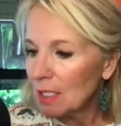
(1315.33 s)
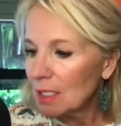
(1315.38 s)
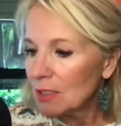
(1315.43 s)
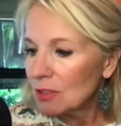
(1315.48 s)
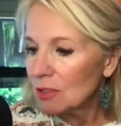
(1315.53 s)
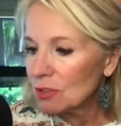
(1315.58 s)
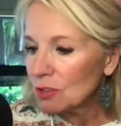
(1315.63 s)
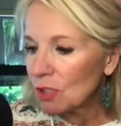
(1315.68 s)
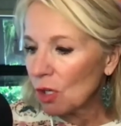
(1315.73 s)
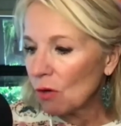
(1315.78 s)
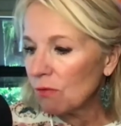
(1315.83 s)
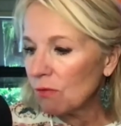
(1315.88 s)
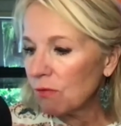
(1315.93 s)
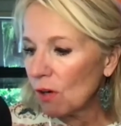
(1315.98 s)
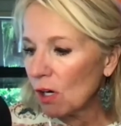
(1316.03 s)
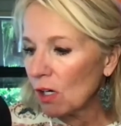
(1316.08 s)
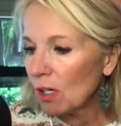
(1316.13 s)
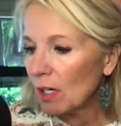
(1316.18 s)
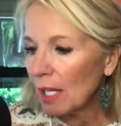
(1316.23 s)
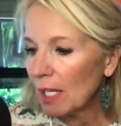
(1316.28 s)
so
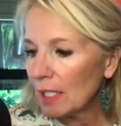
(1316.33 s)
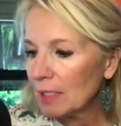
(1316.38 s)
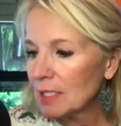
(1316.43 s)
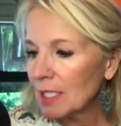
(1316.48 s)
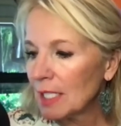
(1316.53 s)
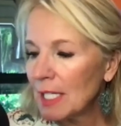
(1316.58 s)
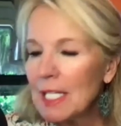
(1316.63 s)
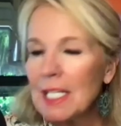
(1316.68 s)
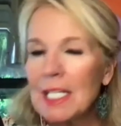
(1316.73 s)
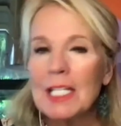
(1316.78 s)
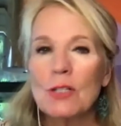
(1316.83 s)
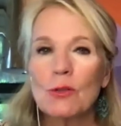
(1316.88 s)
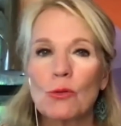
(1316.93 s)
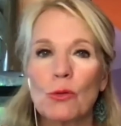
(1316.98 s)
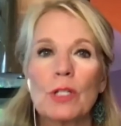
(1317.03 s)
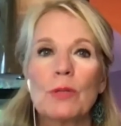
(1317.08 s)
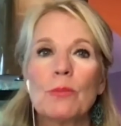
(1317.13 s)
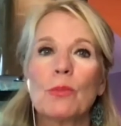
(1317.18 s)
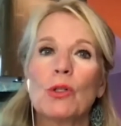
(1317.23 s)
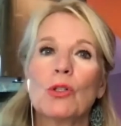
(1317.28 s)
far has He
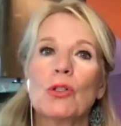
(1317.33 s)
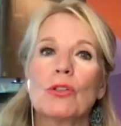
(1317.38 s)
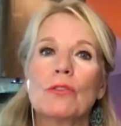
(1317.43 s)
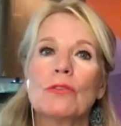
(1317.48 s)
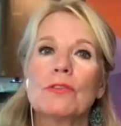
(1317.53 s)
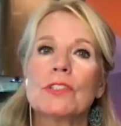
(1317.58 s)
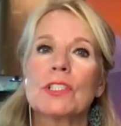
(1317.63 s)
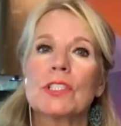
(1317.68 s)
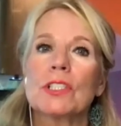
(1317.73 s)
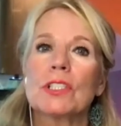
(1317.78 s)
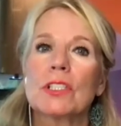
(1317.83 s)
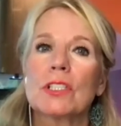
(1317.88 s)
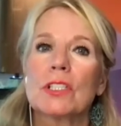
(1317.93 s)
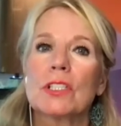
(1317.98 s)
removed